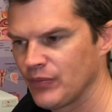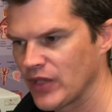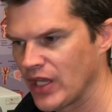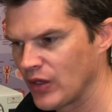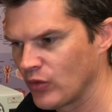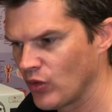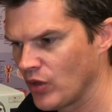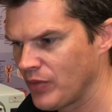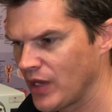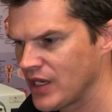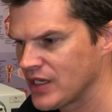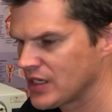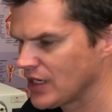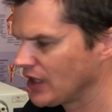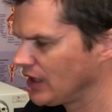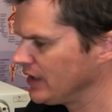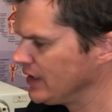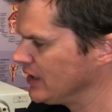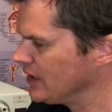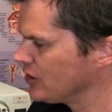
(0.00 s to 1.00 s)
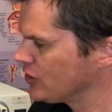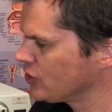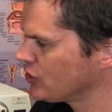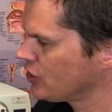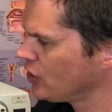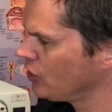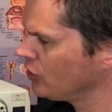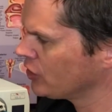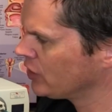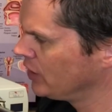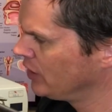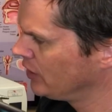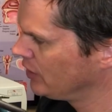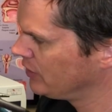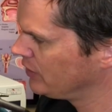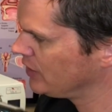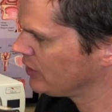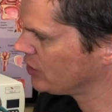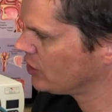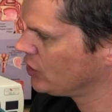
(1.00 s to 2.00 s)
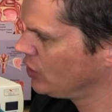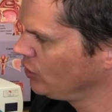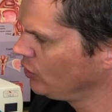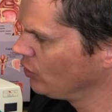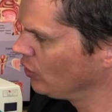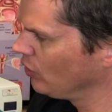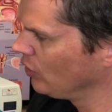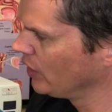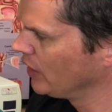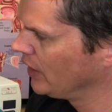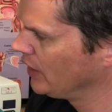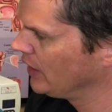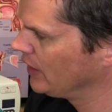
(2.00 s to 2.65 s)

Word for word: and we basically insert this tool